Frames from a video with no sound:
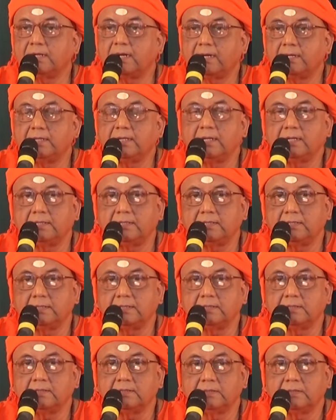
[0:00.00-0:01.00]

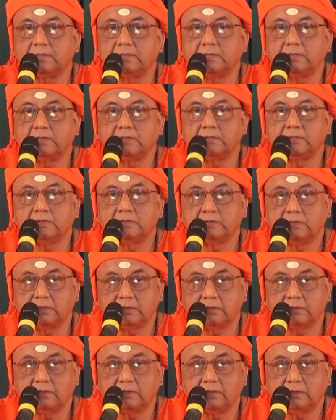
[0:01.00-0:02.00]
radiating,
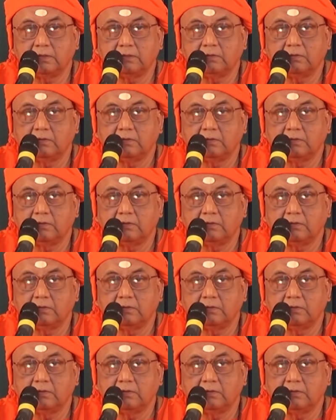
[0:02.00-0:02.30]
the